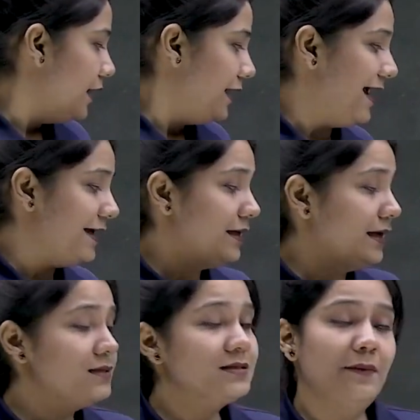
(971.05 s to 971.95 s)
Like
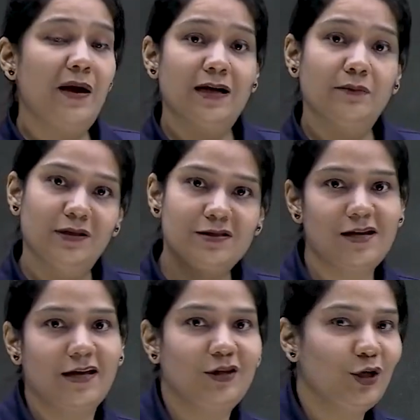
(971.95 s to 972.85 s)
in some animals,
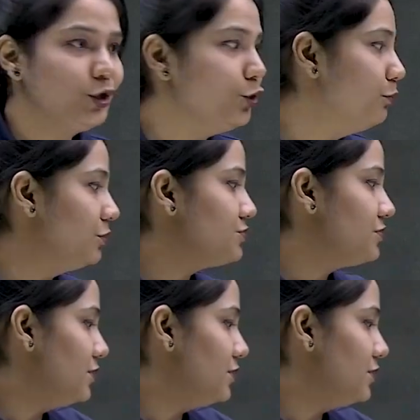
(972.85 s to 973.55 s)
like the humans,